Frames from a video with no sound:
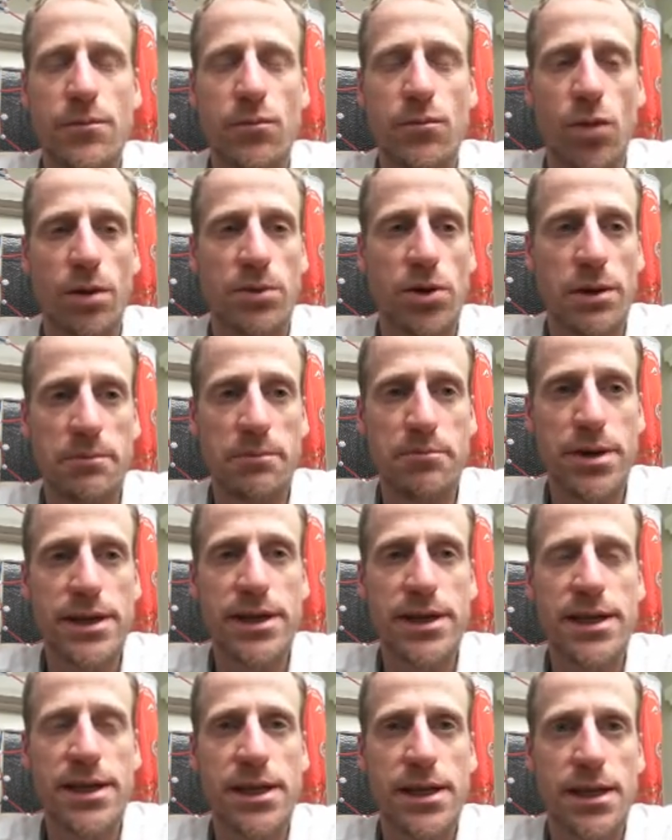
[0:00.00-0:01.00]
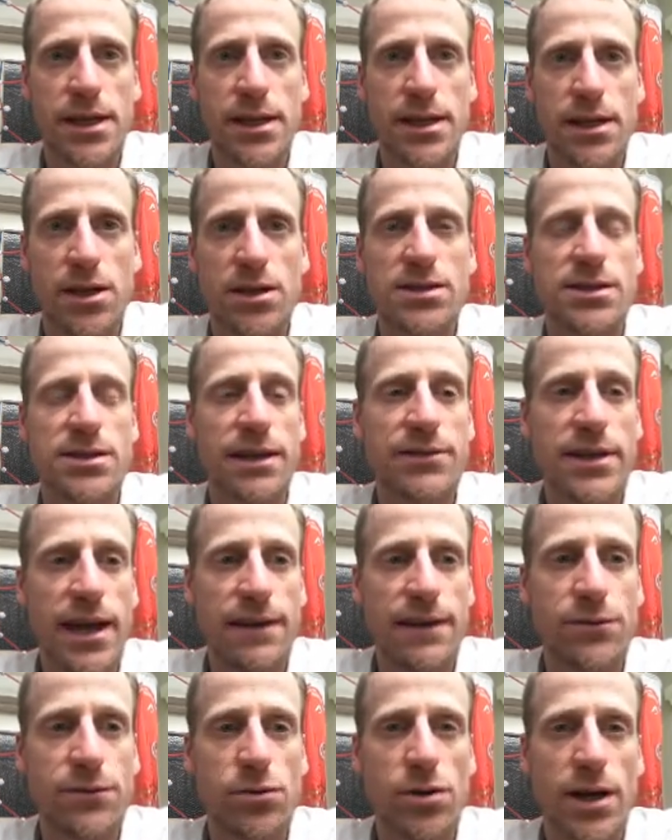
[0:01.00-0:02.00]
What I'm calling B,
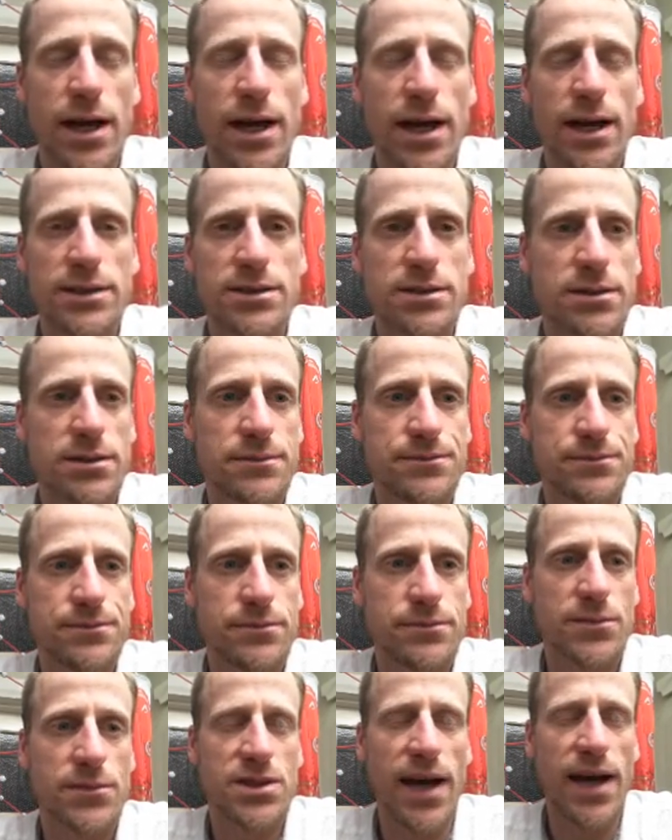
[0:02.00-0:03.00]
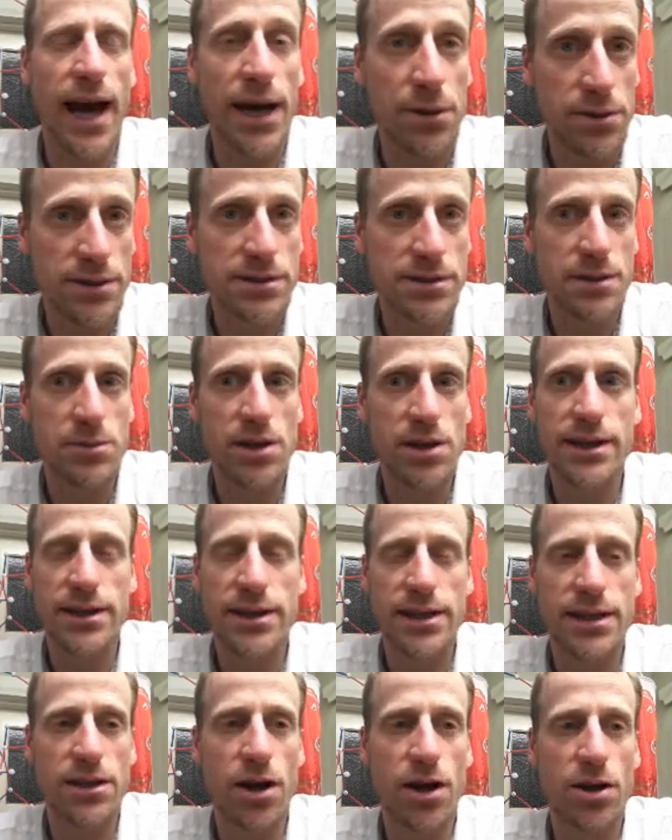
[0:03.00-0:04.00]
7-day forecast, data
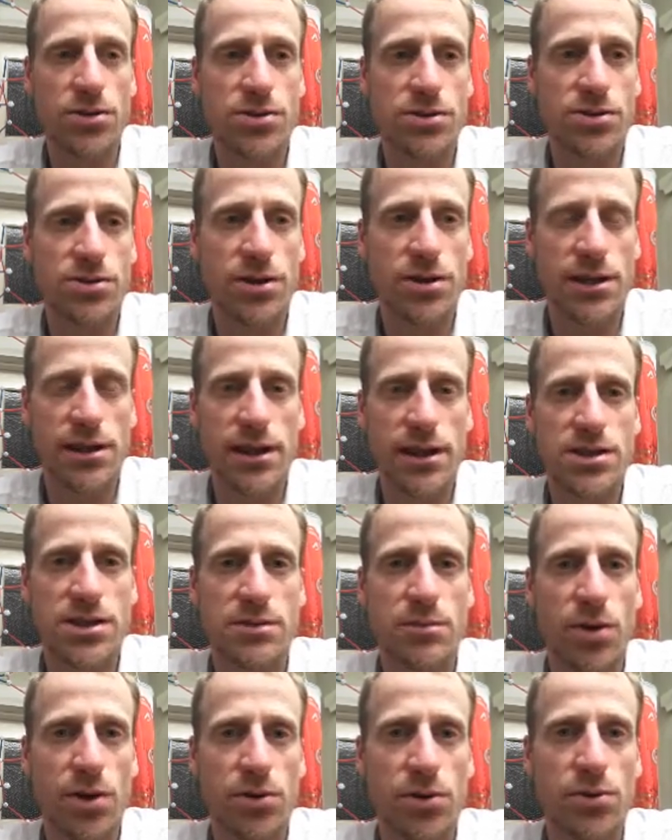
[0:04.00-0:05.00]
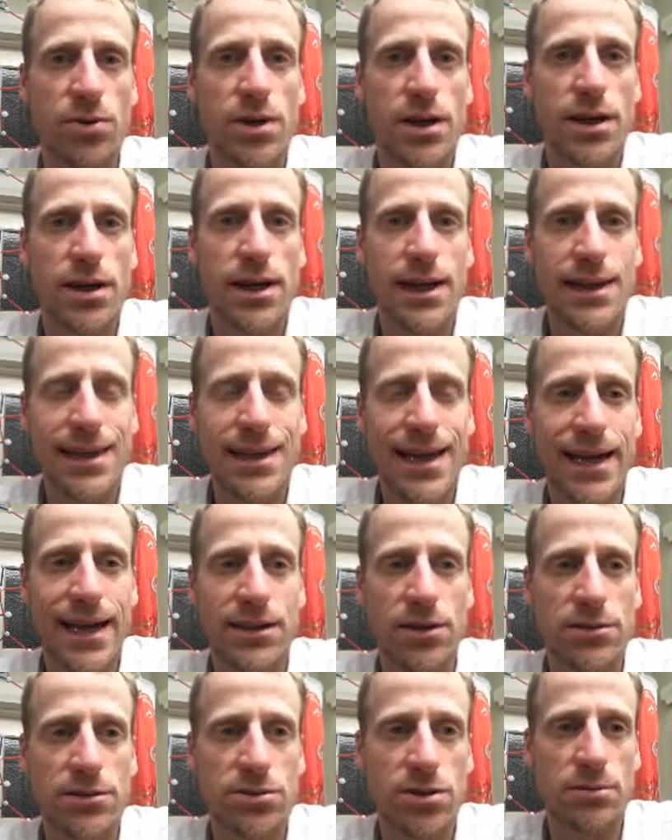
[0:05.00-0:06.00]
assimilating ocean circulation model, lag
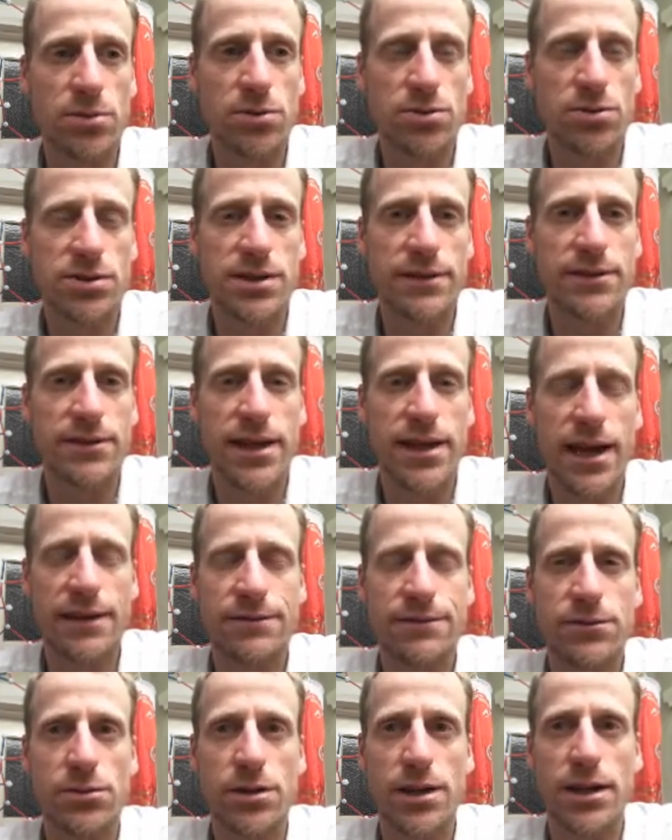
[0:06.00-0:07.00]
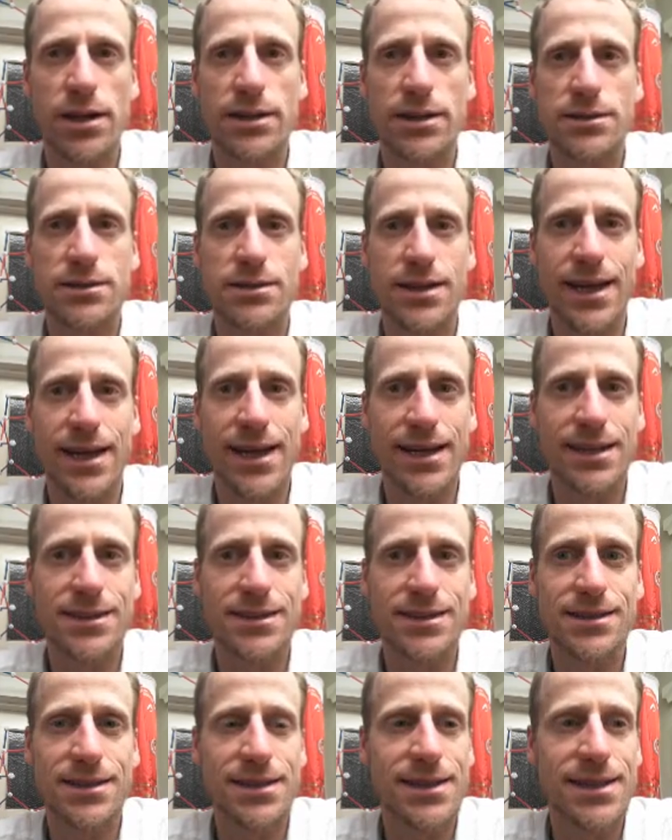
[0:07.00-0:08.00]
ensemble 7-day forecasts, and
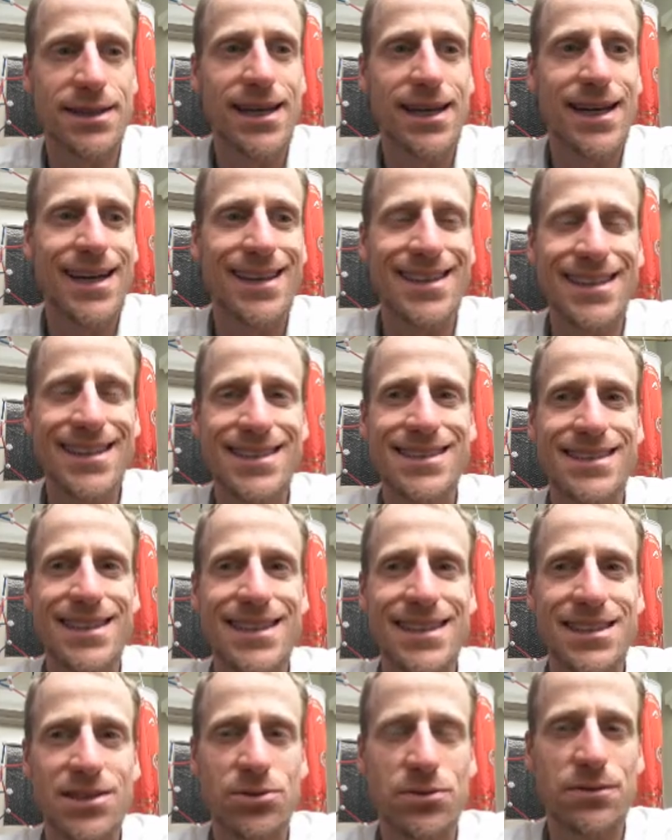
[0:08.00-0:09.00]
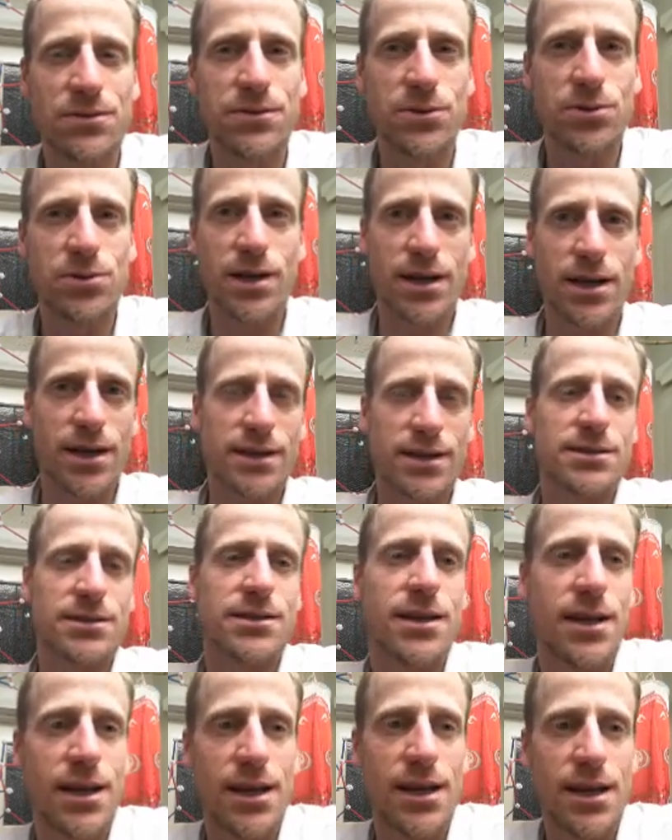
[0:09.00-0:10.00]
C, the seasonal
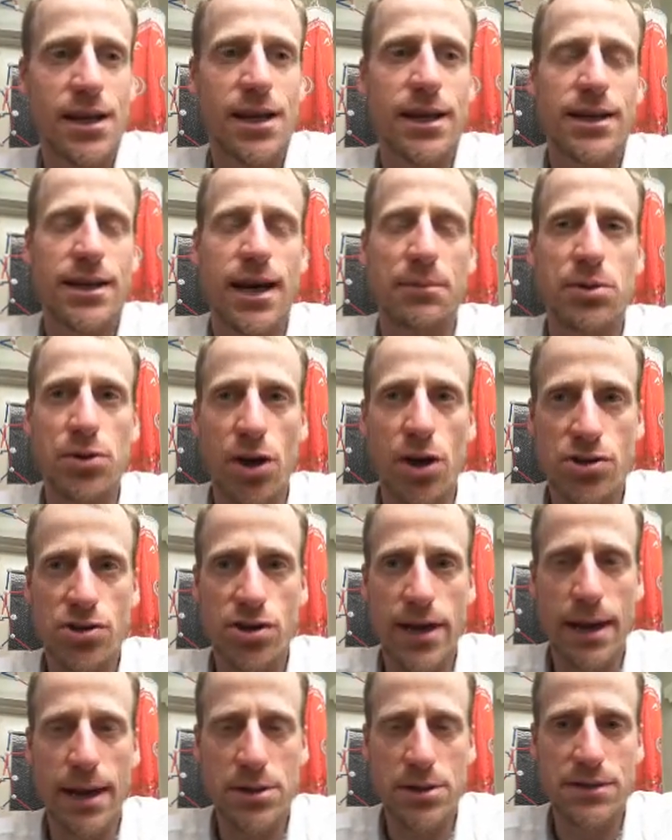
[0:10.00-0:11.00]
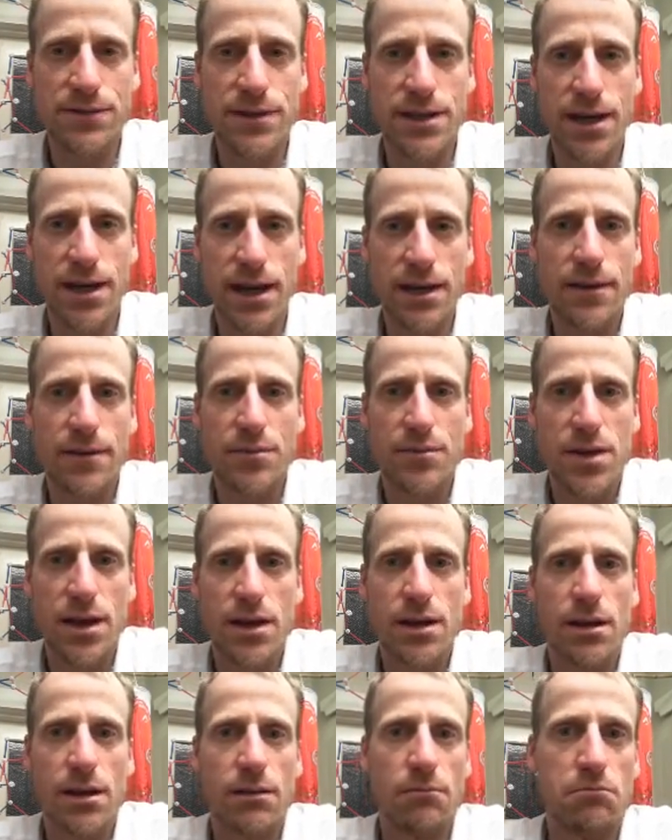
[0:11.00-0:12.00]
forecast, coupled ocean atmosphere,
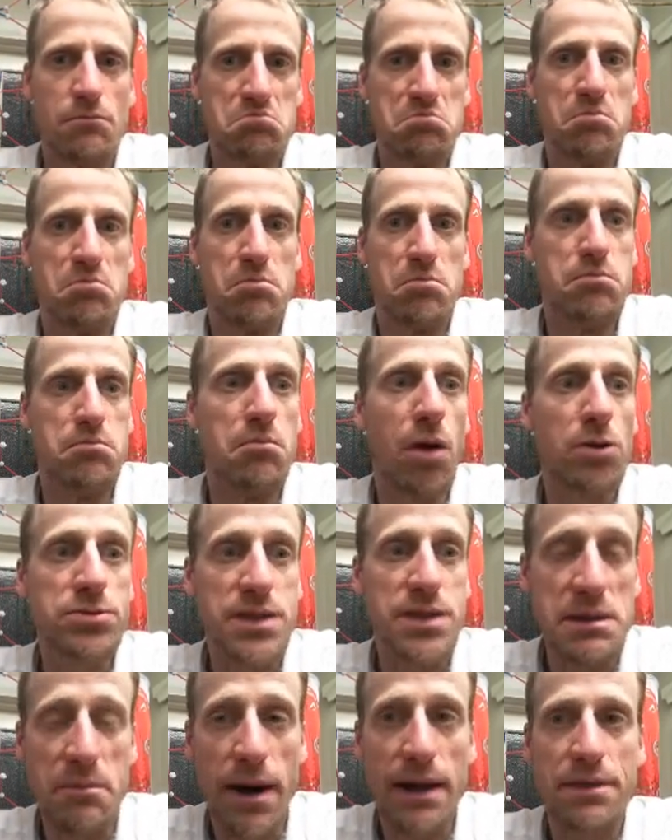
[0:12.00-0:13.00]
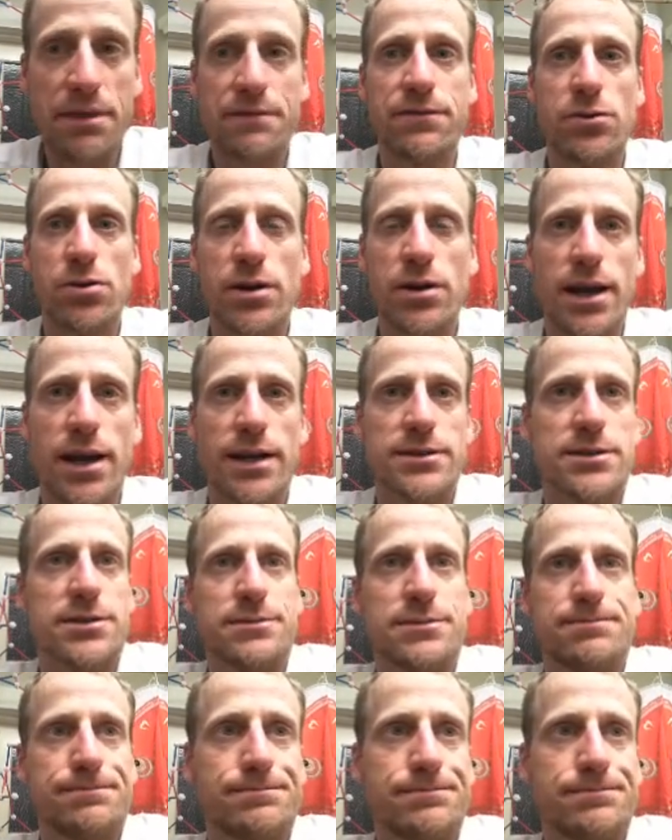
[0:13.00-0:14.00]
multi-month forecasts.